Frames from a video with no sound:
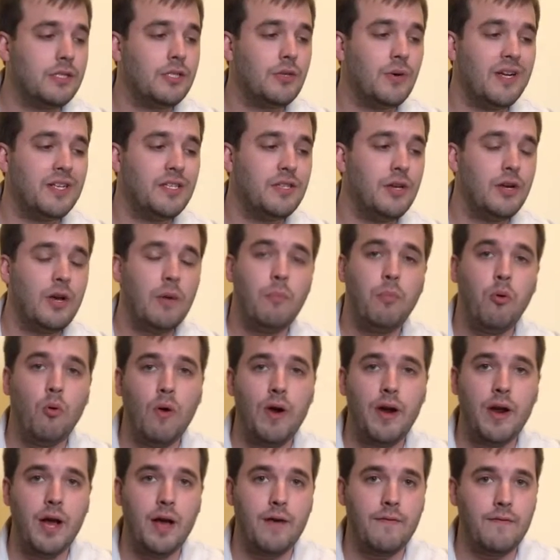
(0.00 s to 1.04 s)
So I took a
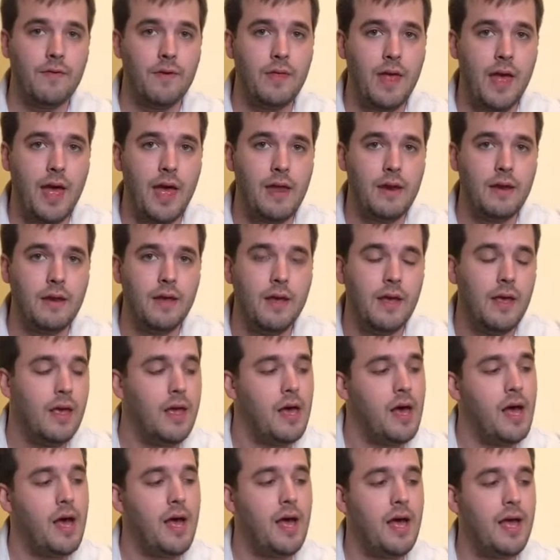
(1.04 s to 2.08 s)
point off for that.
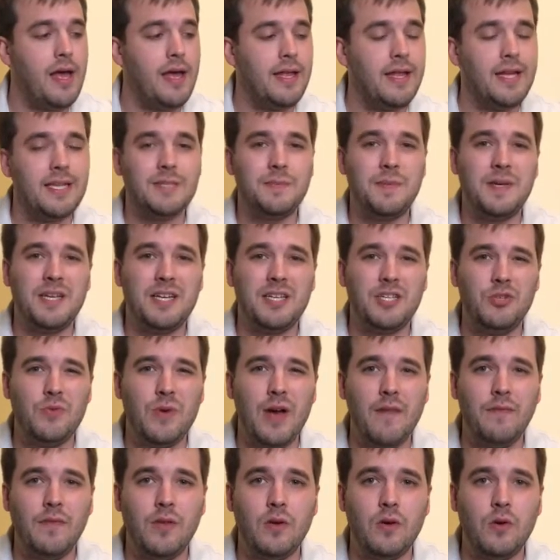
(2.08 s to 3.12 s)
And that's because
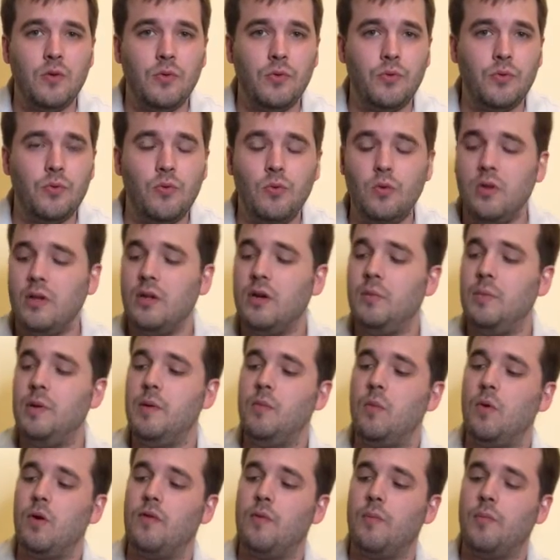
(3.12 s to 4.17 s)
you have to go through a little
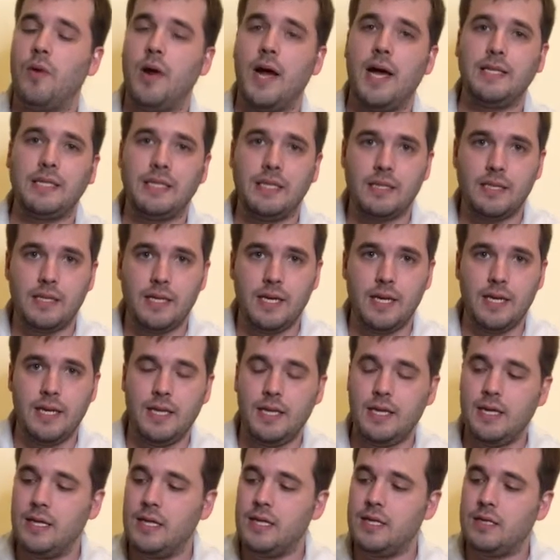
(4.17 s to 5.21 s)
bit more of a process to
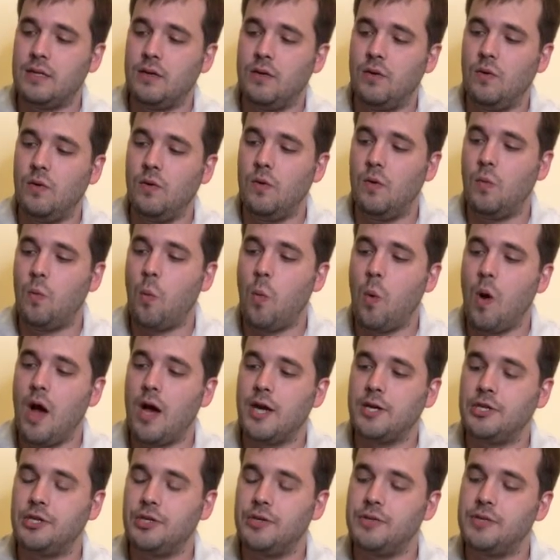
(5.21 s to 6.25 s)
get these little
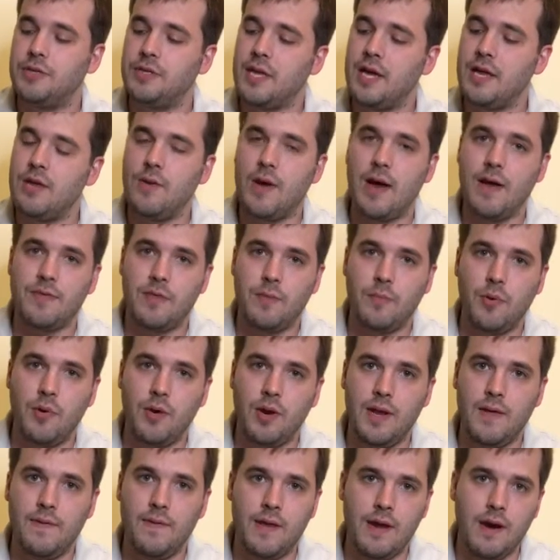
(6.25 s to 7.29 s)
washers that you have to
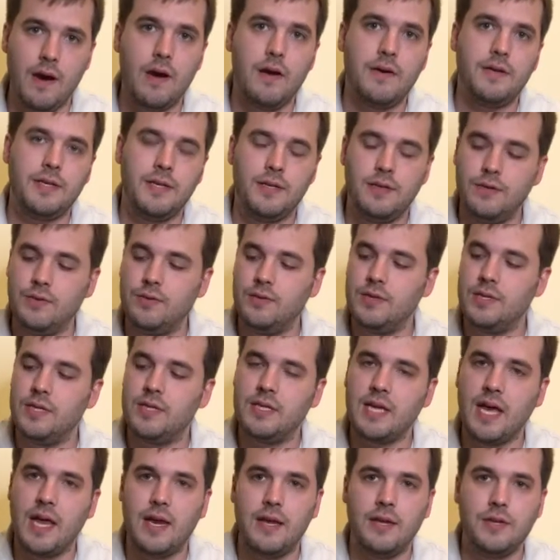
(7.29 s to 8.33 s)
put in there to
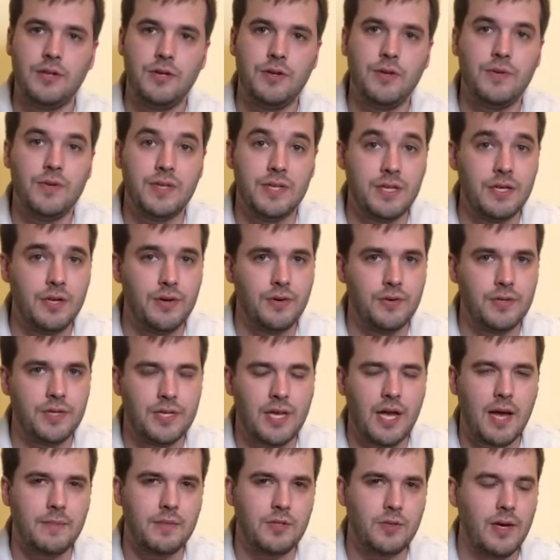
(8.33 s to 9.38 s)
set it to a zero
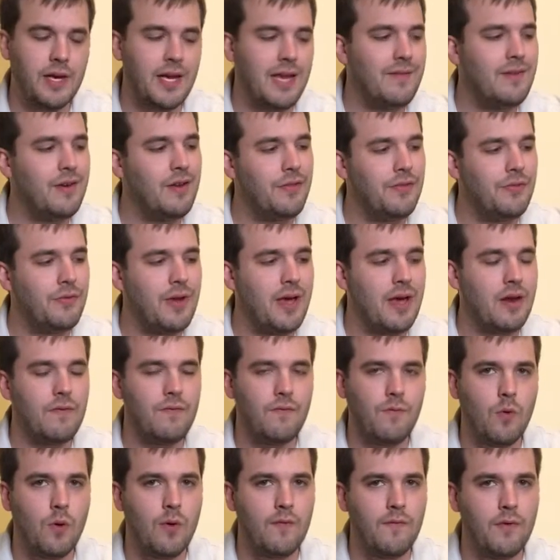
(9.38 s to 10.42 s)
stop. So I gave it a 3 out
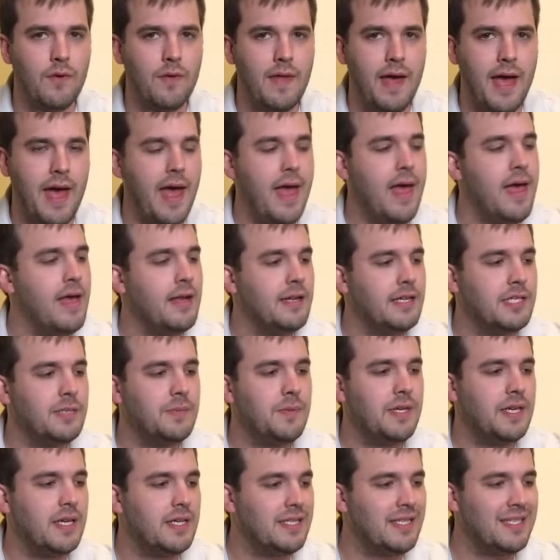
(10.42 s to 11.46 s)
of 4 for that,
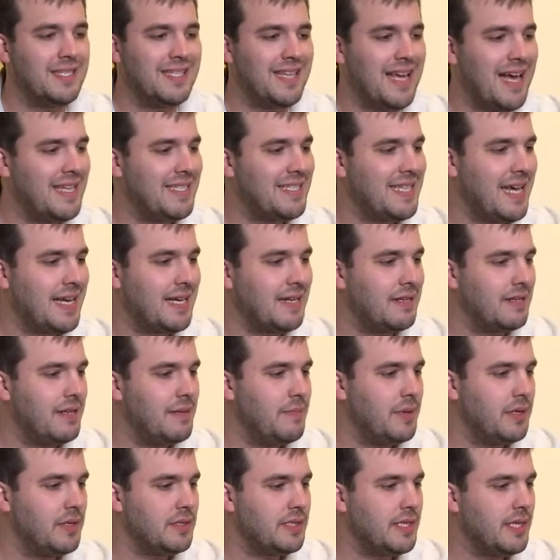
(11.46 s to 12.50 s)
just because it's not
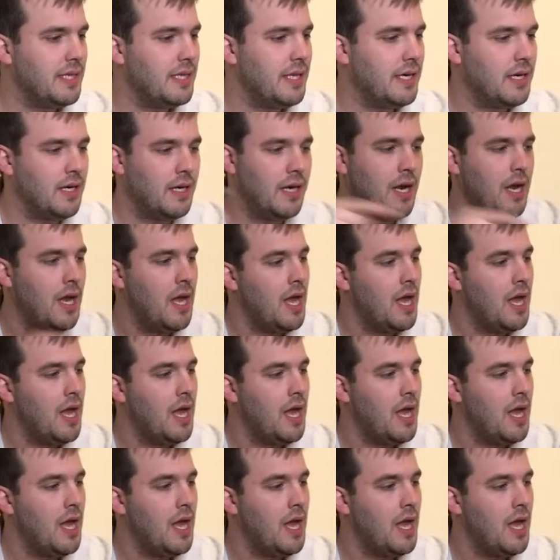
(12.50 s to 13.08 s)
technically built in there.